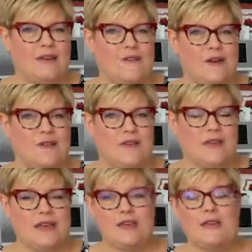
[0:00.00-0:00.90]
of our
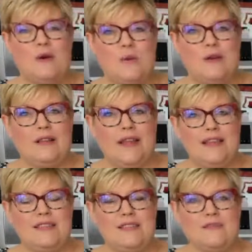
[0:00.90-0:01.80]
thing. We
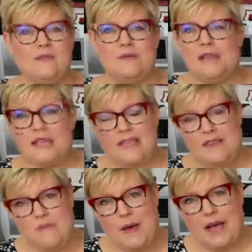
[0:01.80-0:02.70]
like to
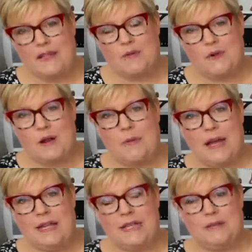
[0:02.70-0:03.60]
give back to our
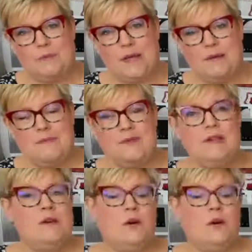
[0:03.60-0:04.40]
Pine Needle peeps.